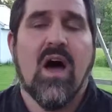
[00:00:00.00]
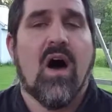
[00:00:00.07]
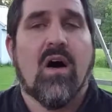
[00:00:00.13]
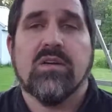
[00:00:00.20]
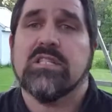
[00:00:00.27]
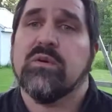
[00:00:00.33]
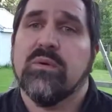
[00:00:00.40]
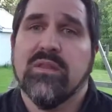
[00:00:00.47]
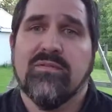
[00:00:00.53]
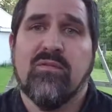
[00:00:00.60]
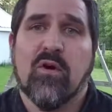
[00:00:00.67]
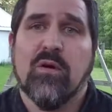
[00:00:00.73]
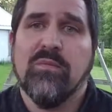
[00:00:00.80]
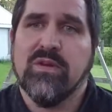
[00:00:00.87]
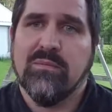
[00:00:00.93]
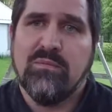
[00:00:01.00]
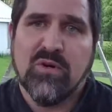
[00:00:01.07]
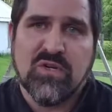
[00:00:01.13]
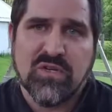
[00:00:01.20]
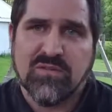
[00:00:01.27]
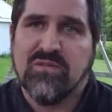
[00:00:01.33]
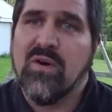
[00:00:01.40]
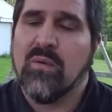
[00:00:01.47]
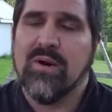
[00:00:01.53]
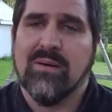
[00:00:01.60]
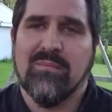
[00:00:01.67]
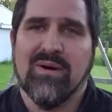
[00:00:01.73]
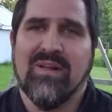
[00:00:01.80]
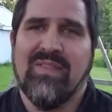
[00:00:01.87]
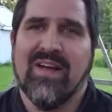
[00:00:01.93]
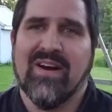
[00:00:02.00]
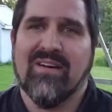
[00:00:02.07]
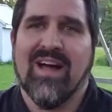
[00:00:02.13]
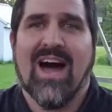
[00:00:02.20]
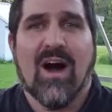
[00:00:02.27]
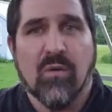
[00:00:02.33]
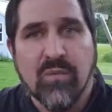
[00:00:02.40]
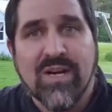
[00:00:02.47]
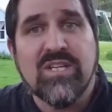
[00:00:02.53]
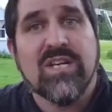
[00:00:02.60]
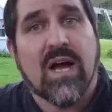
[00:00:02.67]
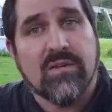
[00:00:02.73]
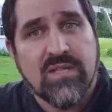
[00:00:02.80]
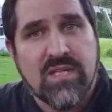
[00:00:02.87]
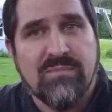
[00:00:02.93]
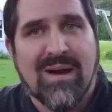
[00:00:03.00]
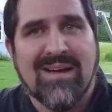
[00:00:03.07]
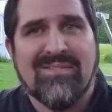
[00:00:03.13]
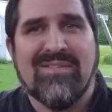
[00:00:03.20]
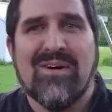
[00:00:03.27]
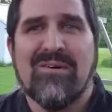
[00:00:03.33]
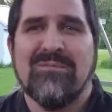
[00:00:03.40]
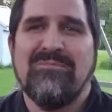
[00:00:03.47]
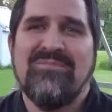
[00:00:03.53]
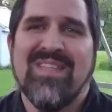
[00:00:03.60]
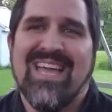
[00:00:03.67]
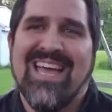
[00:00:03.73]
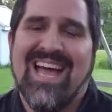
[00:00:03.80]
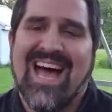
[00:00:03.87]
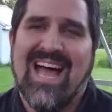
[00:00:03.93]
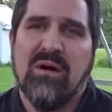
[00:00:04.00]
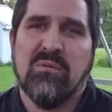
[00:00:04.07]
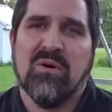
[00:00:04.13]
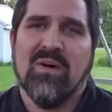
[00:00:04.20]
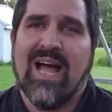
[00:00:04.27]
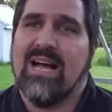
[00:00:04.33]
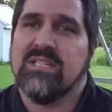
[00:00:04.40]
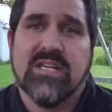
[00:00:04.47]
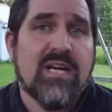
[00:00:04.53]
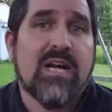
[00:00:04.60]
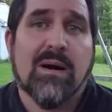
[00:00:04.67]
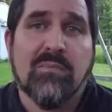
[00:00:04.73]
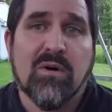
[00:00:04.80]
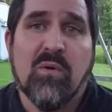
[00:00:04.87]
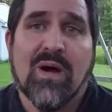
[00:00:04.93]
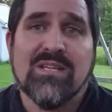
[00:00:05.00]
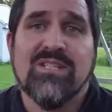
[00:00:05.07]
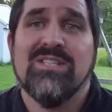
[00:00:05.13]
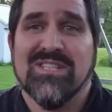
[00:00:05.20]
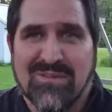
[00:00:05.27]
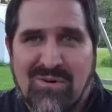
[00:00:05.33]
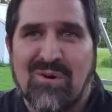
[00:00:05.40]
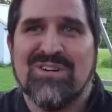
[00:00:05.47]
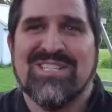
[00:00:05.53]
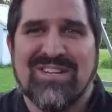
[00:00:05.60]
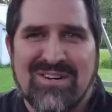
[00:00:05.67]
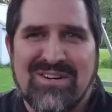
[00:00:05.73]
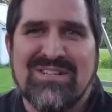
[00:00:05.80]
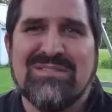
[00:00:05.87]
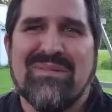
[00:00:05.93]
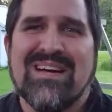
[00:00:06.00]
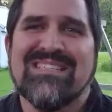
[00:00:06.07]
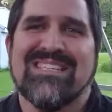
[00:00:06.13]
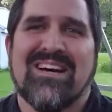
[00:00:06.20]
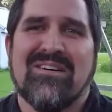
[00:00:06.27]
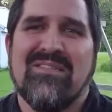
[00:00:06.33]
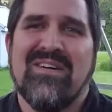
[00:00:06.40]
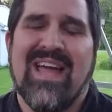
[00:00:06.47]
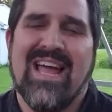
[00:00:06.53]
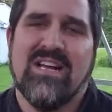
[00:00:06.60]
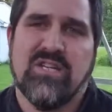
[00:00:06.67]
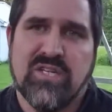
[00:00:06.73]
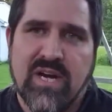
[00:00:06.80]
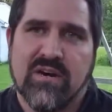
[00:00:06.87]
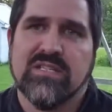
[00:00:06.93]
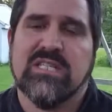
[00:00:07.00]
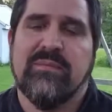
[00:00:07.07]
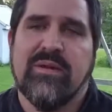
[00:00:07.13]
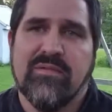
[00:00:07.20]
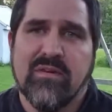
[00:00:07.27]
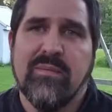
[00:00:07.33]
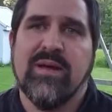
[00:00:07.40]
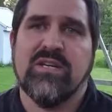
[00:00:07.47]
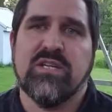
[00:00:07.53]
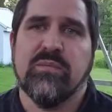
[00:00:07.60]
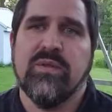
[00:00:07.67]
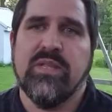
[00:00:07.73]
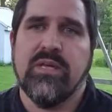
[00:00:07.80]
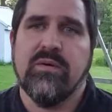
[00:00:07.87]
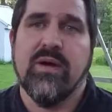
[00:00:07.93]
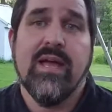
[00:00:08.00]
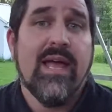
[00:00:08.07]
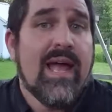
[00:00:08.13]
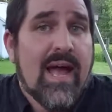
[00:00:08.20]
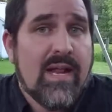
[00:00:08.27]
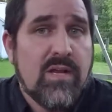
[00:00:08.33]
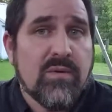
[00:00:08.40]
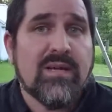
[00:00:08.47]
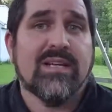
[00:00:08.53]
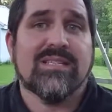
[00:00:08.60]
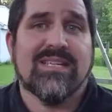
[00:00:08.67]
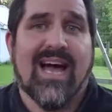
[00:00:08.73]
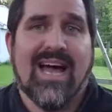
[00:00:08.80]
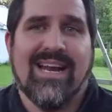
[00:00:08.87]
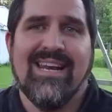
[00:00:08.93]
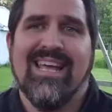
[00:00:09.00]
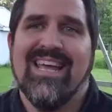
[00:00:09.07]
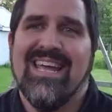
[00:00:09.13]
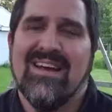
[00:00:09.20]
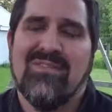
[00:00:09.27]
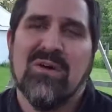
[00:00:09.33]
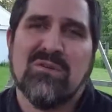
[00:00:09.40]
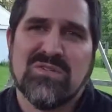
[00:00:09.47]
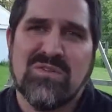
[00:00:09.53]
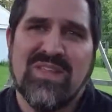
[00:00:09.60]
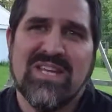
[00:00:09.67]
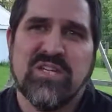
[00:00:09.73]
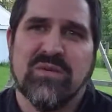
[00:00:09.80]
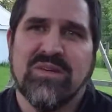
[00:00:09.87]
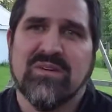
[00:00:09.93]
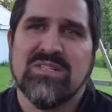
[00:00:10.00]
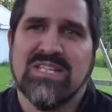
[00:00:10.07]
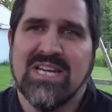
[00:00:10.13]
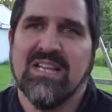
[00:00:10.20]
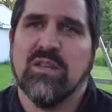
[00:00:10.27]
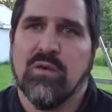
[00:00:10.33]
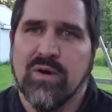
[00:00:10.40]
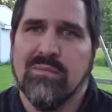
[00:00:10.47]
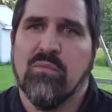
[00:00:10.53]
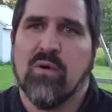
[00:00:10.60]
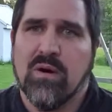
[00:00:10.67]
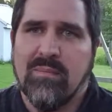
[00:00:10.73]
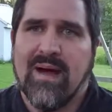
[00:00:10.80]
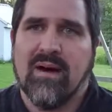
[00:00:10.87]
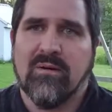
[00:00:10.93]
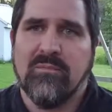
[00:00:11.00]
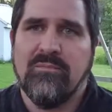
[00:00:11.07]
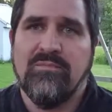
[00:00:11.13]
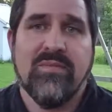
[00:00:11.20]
Also in the form, you can put your phone number in there. I'll reach out to you by phone. I will ask you a couple questions, of course, introduce myself, and share some information with you, and you can decide if those are things you're interested in learning more about.